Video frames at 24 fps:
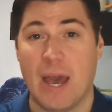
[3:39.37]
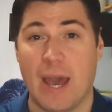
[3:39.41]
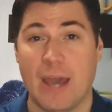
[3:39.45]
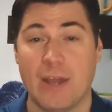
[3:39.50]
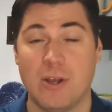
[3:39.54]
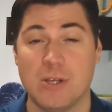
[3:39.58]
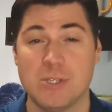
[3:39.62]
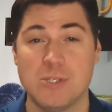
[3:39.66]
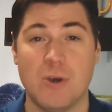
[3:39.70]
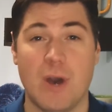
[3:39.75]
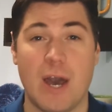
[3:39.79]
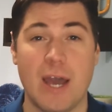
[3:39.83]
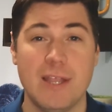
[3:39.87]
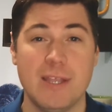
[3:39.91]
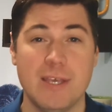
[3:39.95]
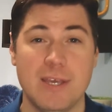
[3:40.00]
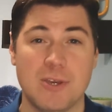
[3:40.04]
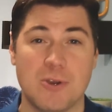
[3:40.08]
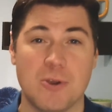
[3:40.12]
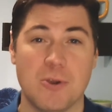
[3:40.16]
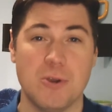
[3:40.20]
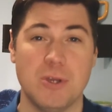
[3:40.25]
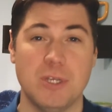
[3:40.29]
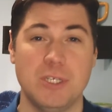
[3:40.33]
I'd also highly
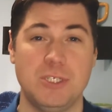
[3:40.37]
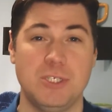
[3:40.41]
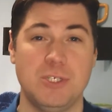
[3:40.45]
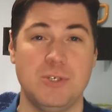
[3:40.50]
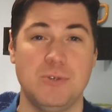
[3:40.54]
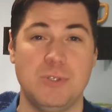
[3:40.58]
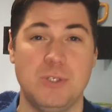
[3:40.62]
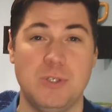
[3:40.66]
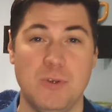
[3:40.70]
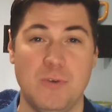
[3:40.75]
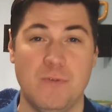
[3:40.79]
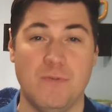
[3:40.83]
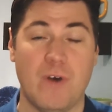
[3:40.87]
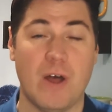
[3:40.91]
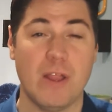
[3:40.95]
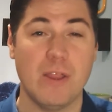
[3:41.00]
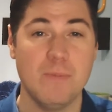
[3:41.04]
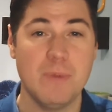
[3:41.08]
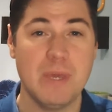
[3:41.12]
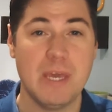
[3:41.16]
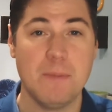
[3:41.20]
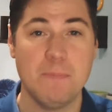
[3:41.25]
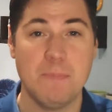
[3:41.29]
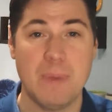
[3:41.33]
encourage you to
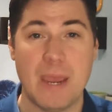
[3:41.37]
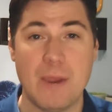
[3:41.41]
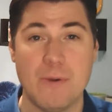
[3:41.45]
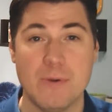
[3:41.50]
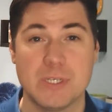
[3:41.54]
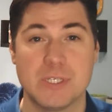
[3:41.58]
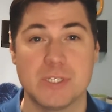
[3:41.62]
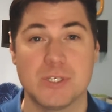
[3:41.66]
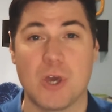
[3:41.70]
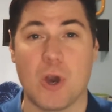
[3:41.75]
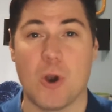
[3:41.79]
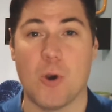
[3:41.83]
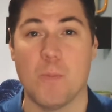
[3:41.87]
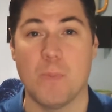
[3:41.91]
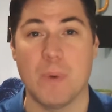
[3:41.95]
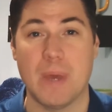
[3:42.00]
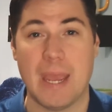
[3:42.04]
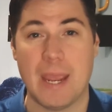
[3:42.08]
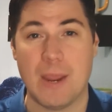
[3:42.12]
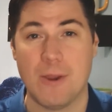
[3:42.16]
follow me on Periscope,